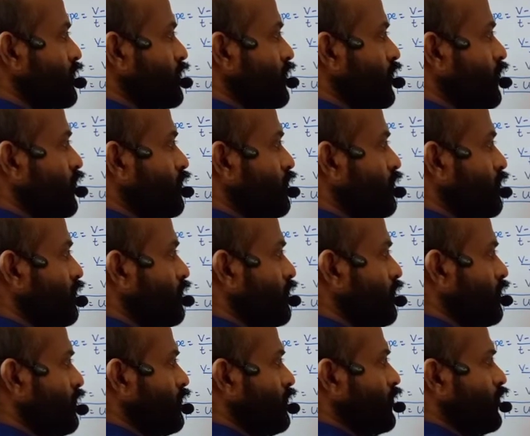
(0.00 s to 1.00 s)
0.
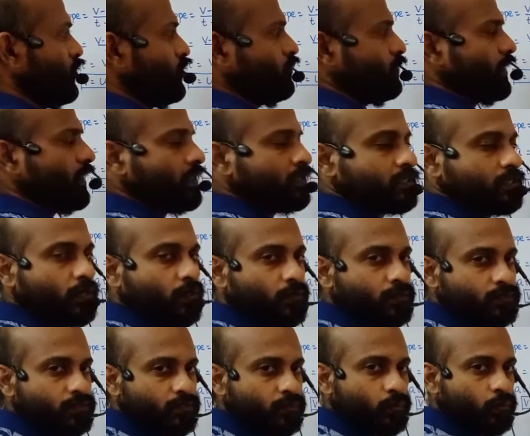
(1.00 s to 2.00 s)
U minus 0
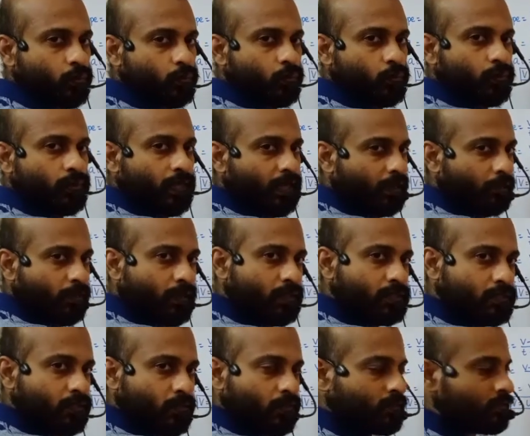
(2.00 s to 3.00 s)
is u. T
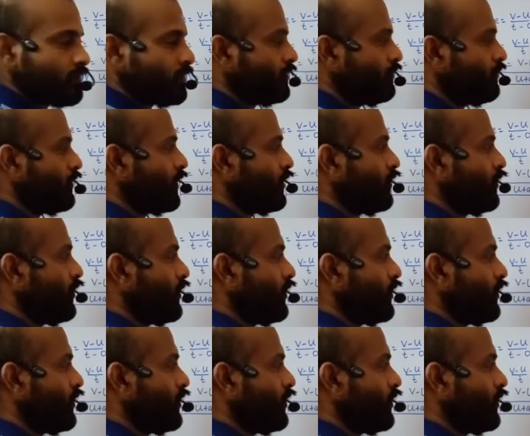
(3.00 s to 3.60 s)
minus 0 is t. What will